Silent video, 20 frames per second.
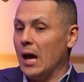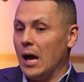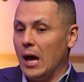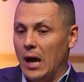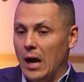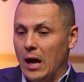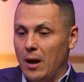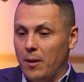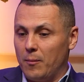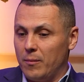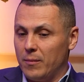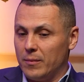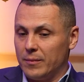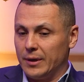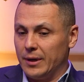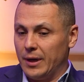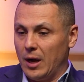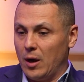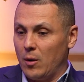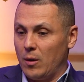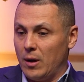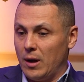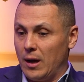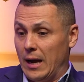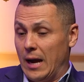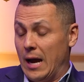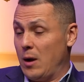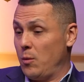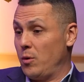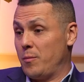
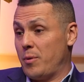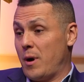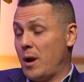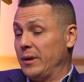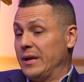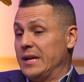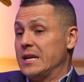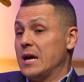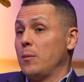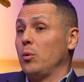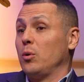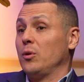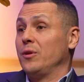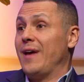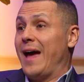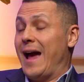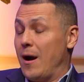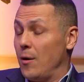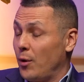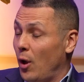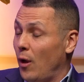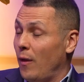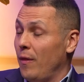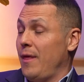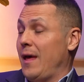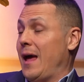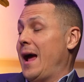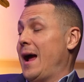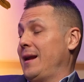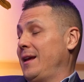I would probably double down on
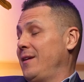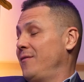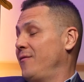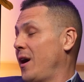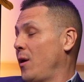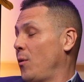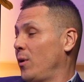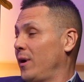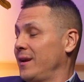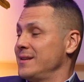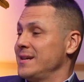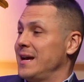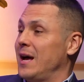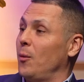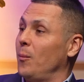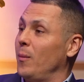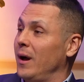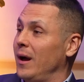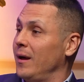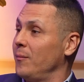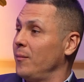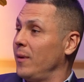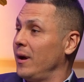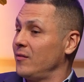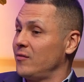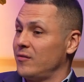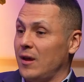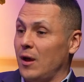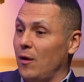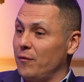that if I were to tell
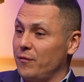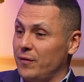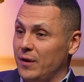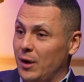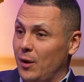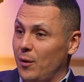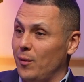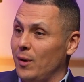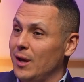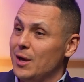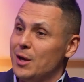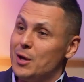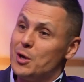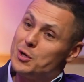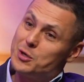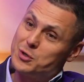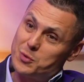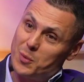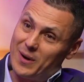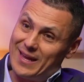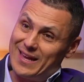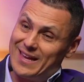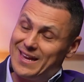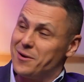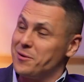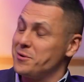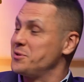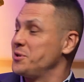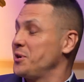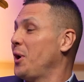myself, 20
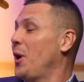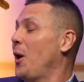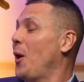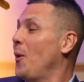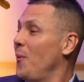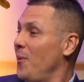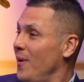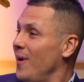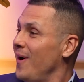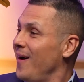years ago,